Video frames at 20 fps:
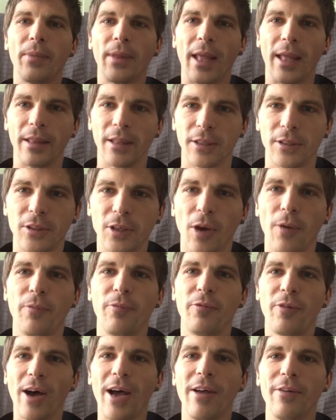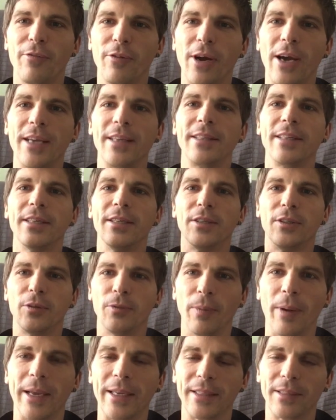and the top 5 ways to
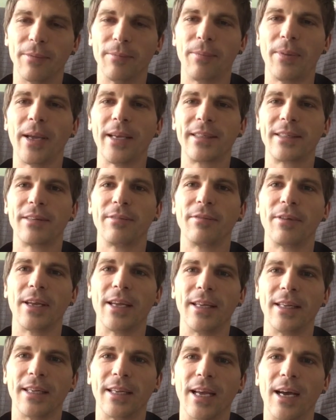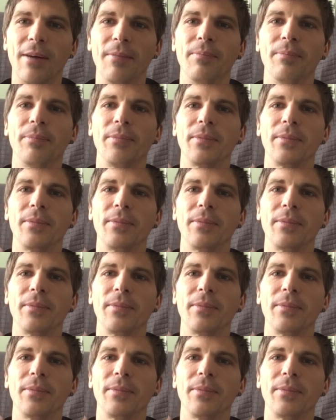make some passive income.